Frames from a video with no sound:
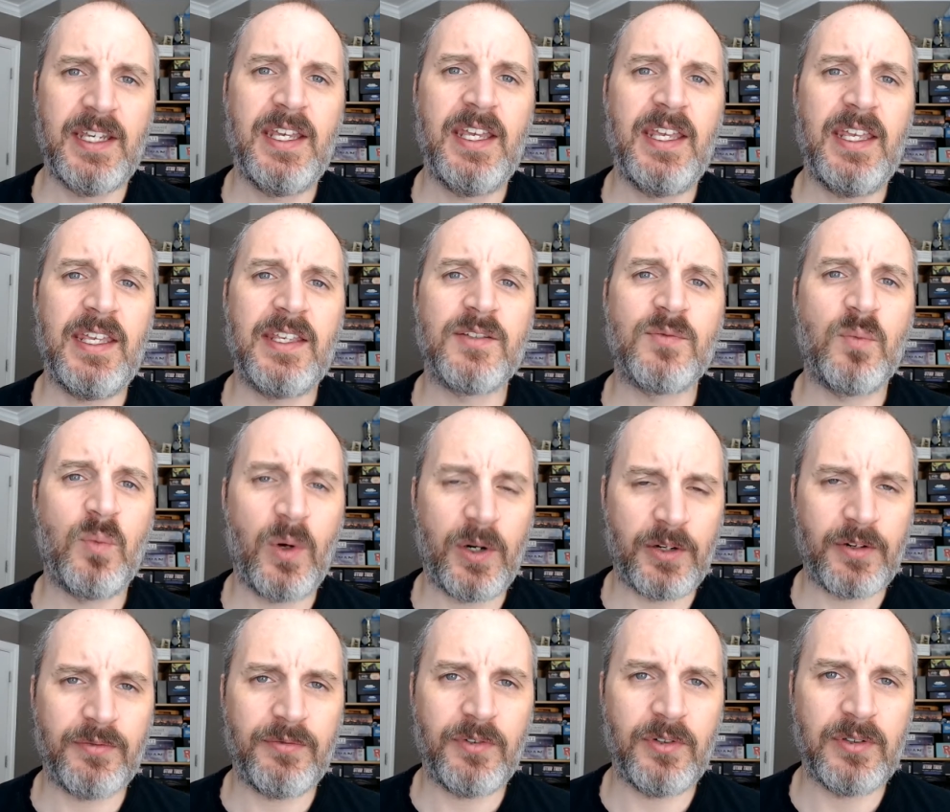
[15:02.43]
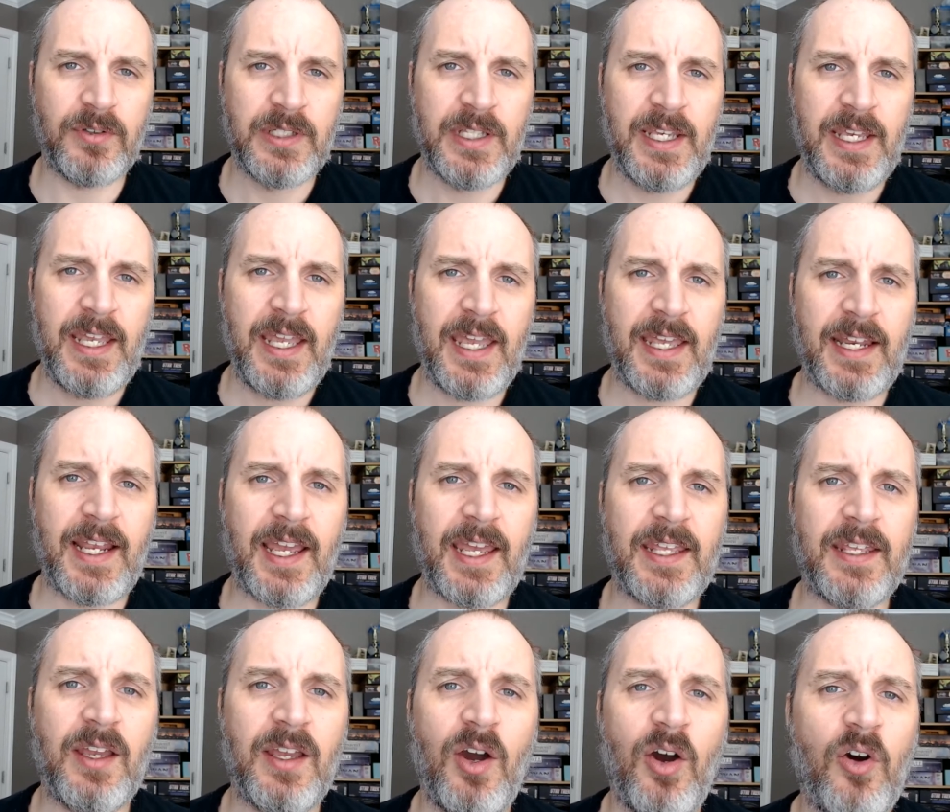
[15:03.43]
is wonderful, and
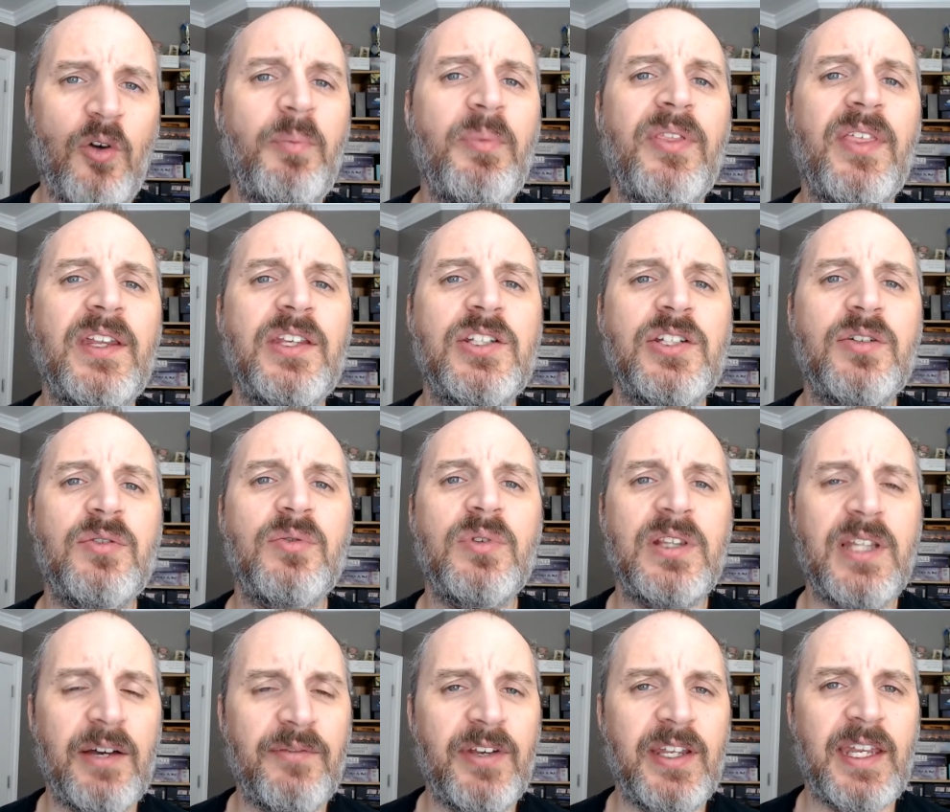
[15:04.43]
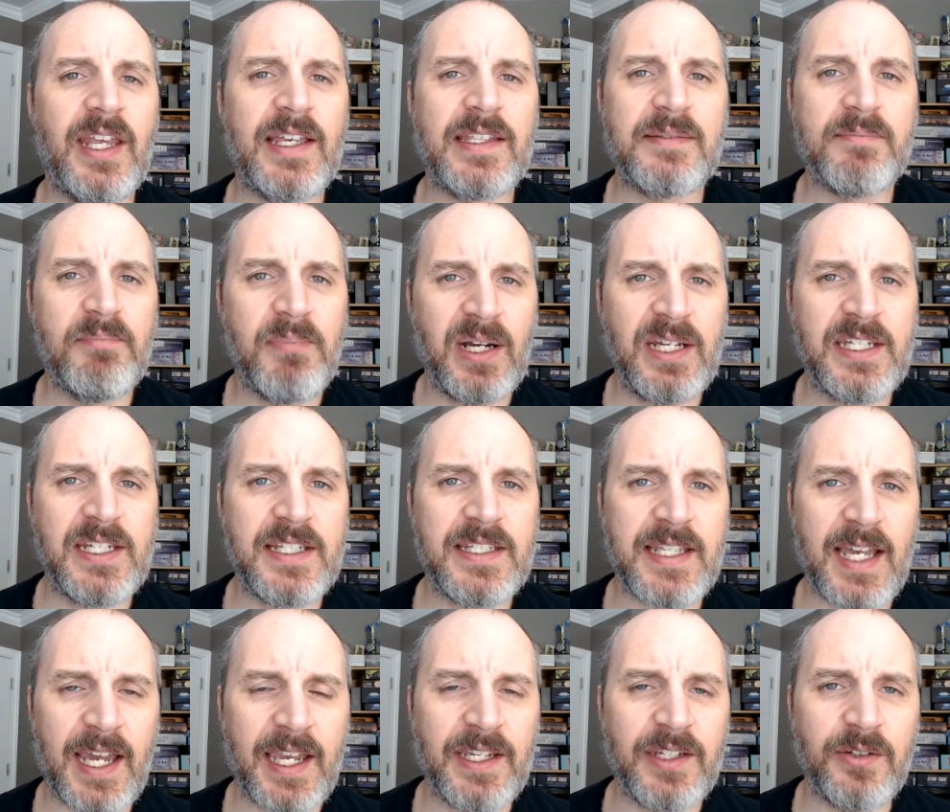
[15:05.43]
I hope that you love it as much as
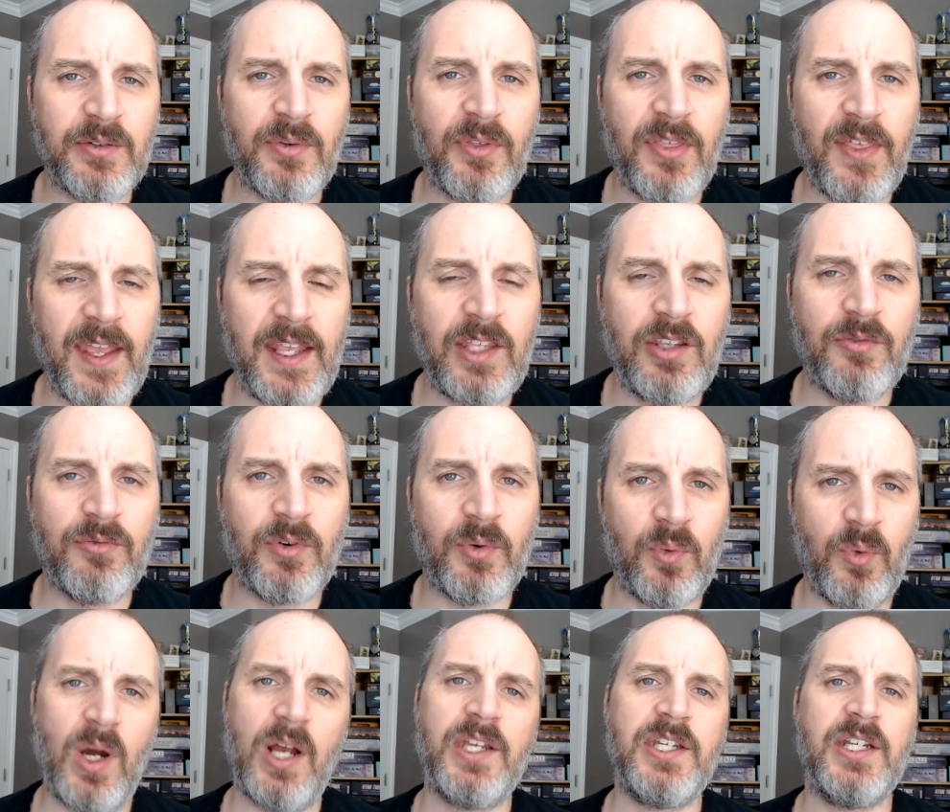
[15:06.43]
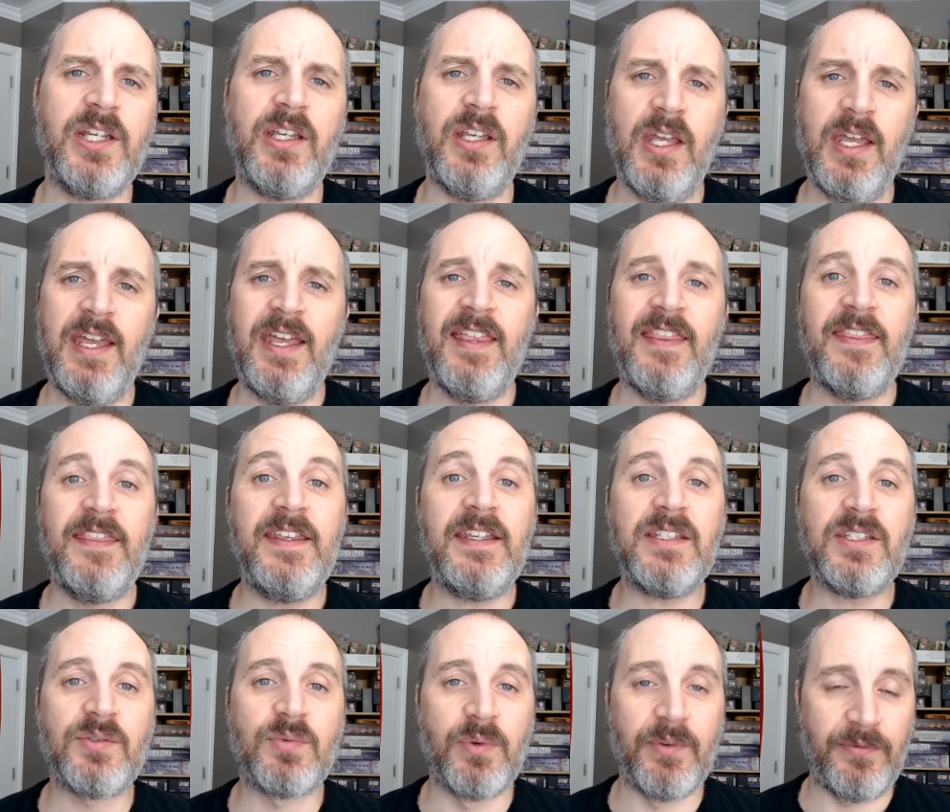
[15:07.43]
I do. Thank you for watching
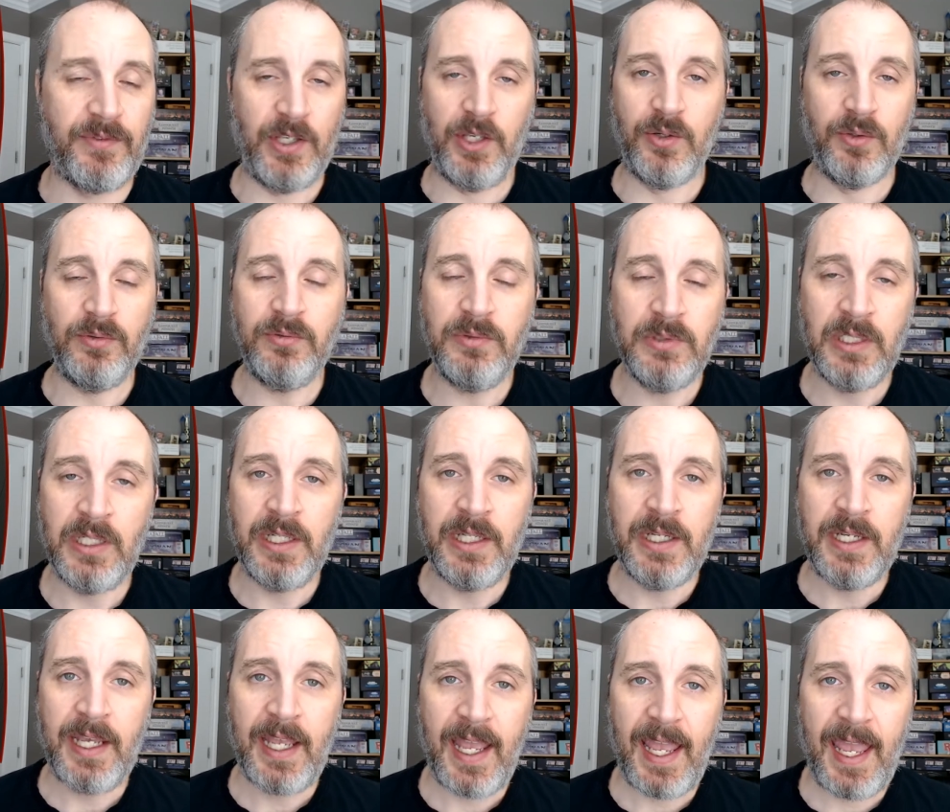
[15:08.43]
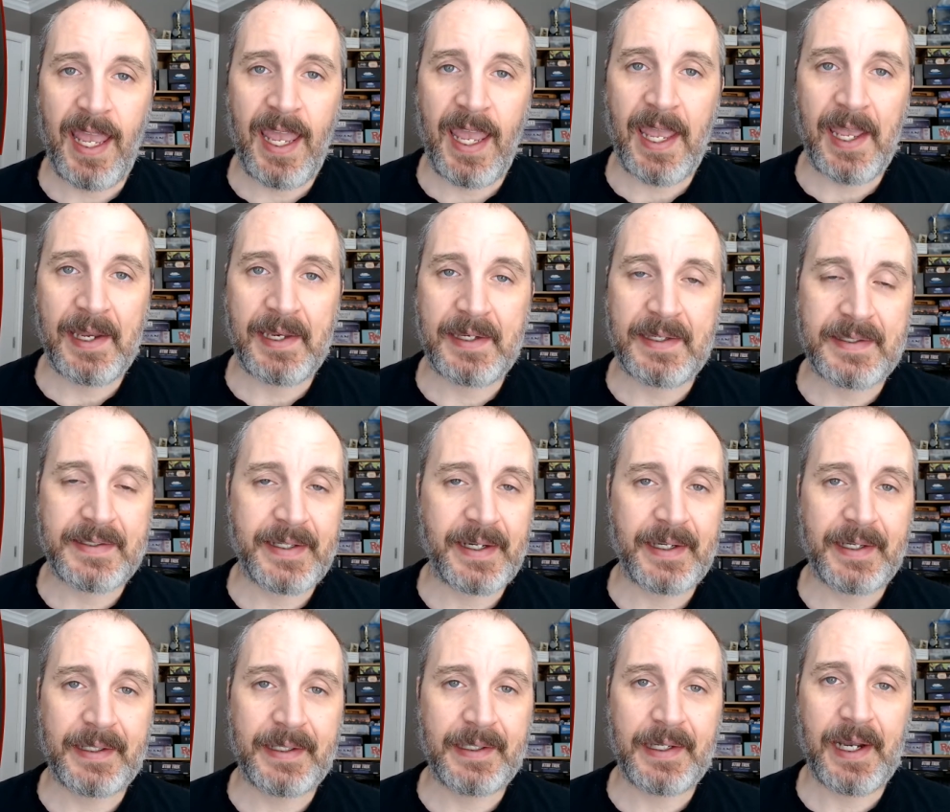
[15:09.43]
this review, and
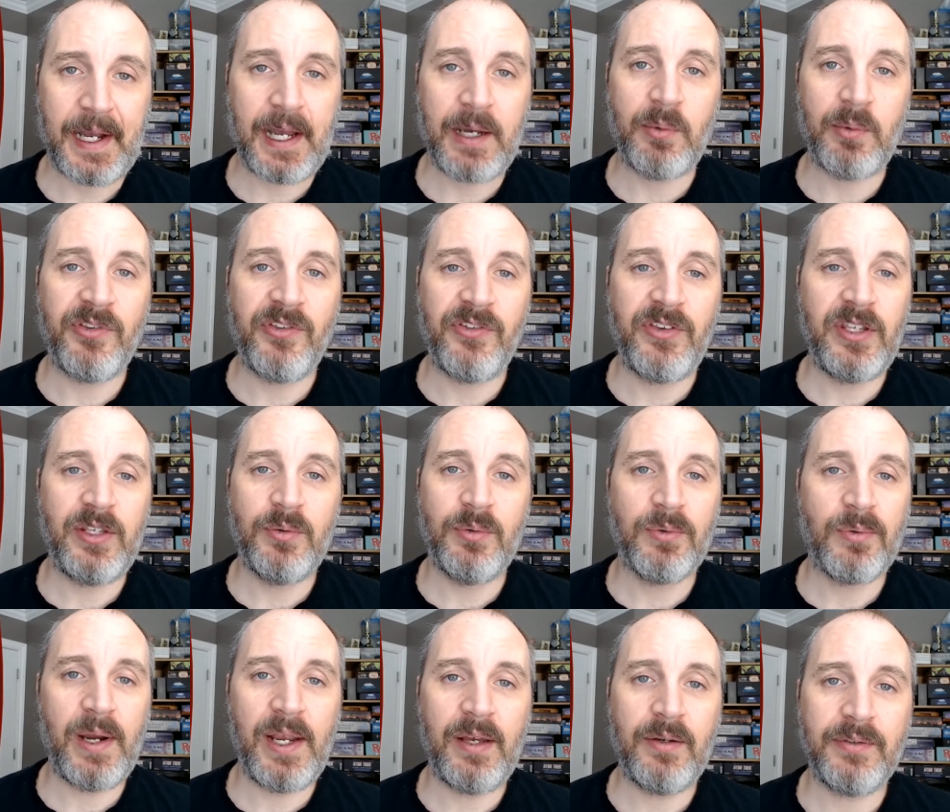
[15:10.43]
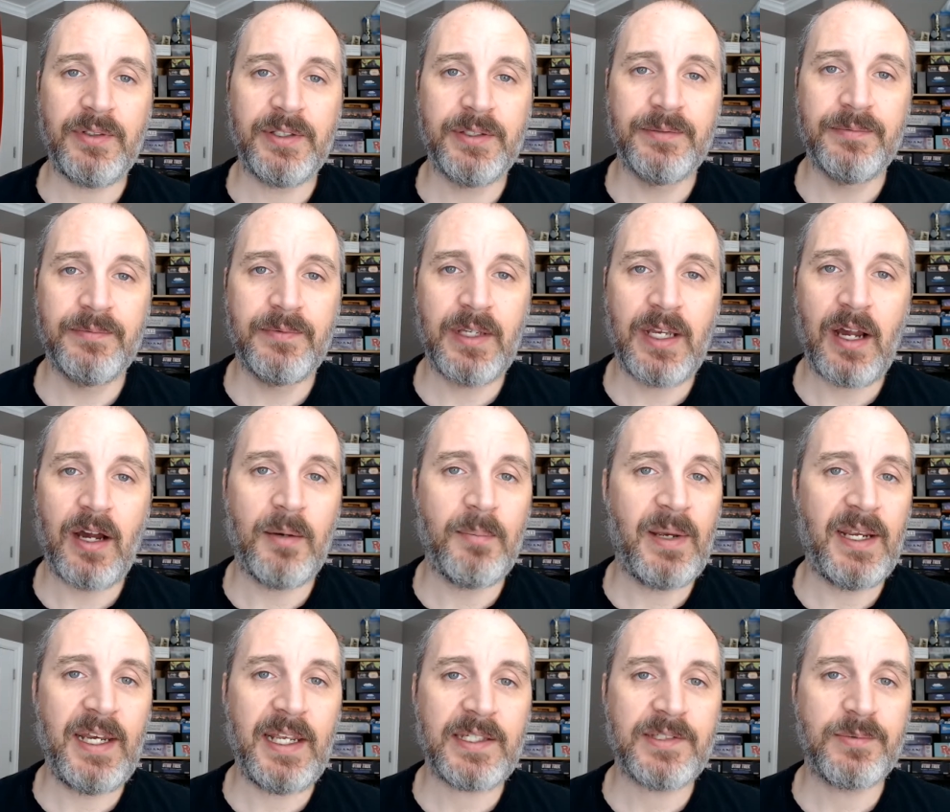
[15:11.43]
I will see you around on
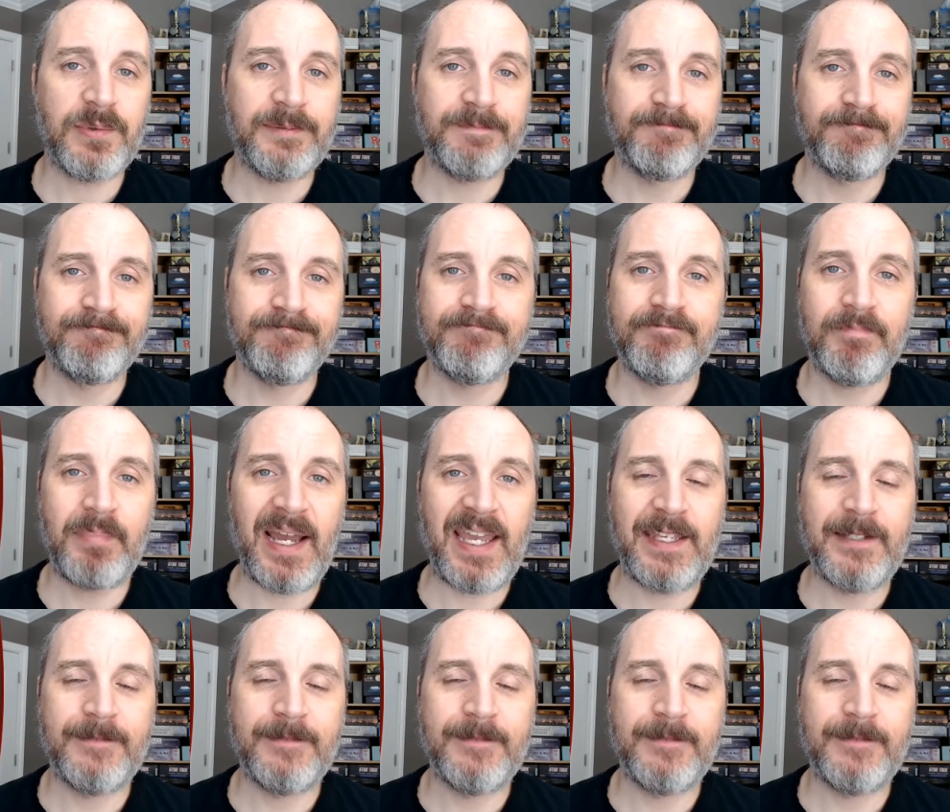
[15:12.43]
my next one. Bye.